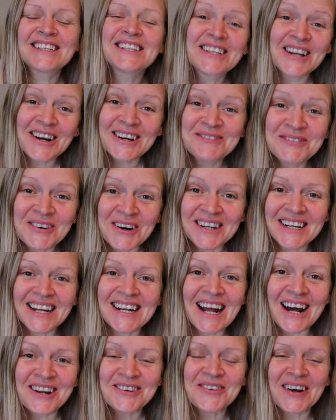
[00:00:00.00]
Good
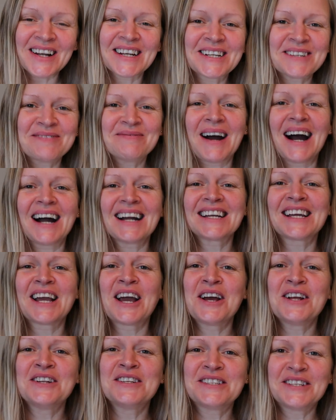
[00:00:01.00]
morning and welcome back
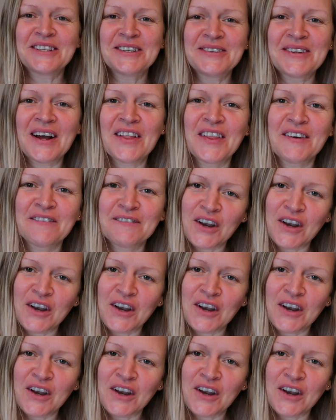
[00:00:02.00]
to the